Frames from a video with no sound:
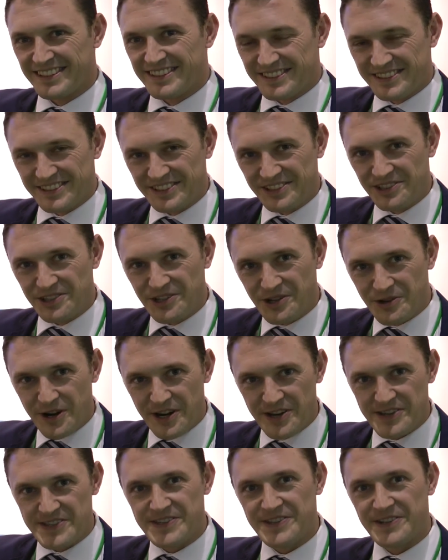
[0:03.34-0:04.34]
So
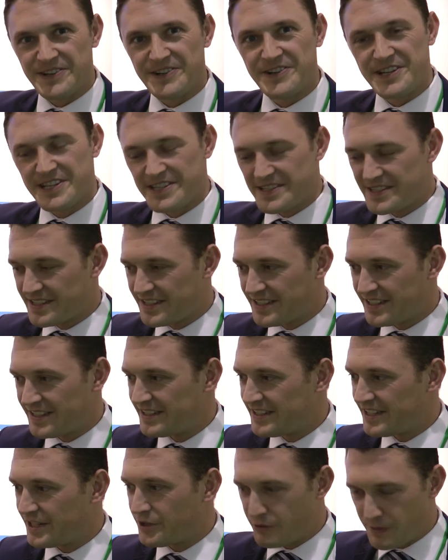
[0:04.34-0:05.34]
Cryostar is
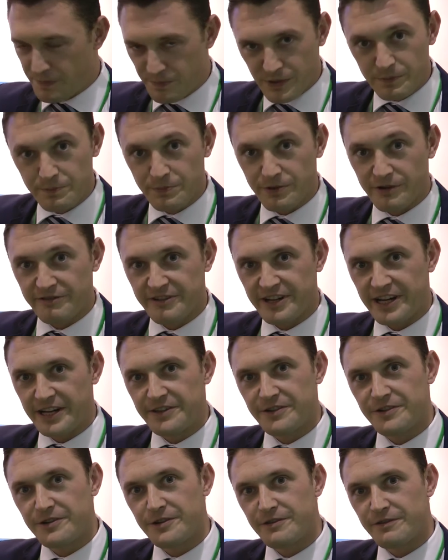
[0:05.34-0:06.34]
an equipment
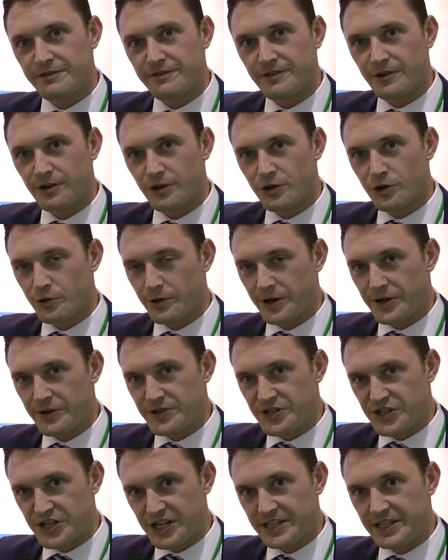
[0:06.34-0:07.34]
provider for
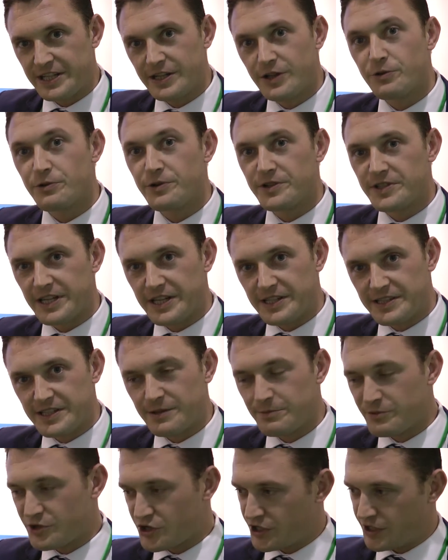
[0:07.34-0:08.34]
cryogenic
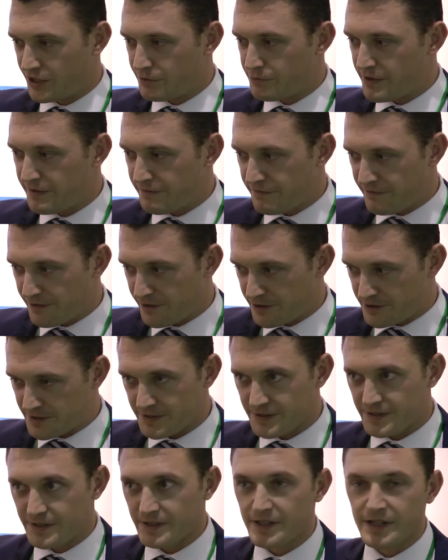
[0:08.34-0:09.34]
rotating machinery
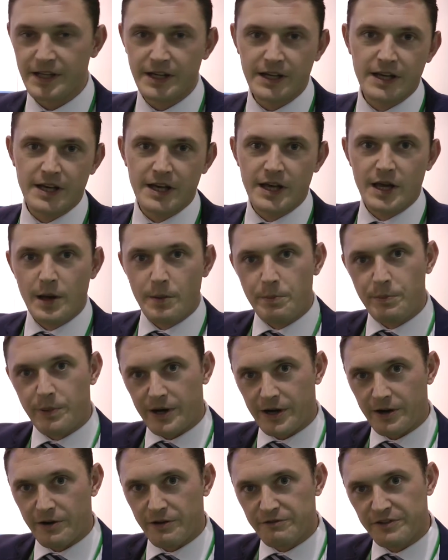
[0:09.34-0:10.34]
first.
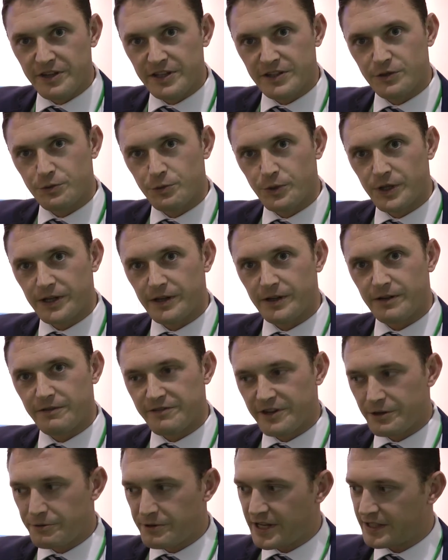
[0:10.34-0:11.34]
Part of it, we are
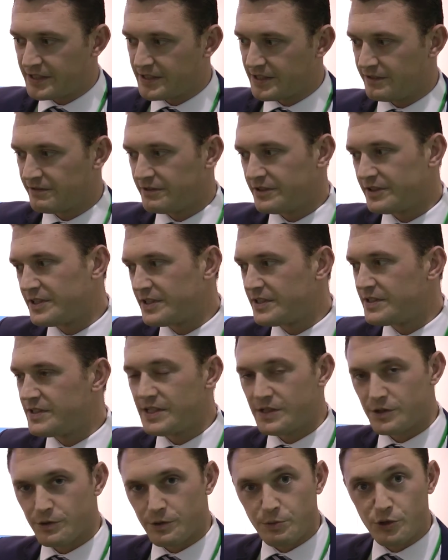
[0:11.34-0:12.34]
very active in the
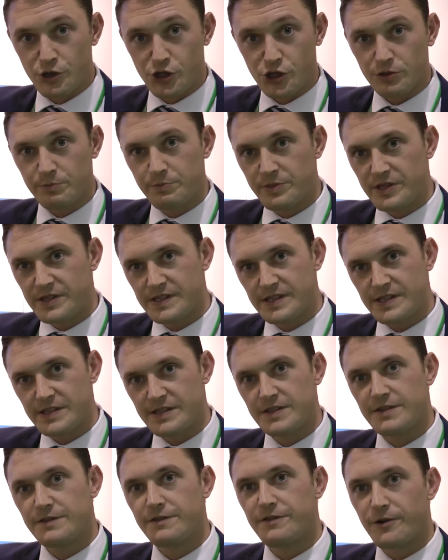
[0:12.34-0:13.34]
distribution
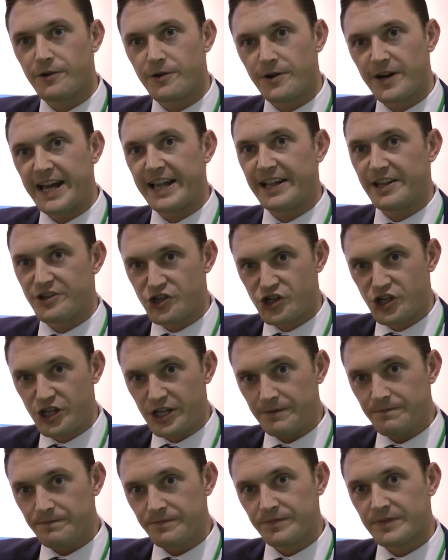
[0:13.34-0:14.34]
business for
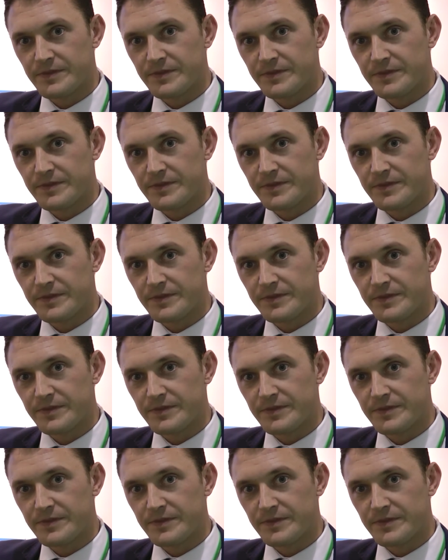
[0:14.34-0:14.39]
LNG.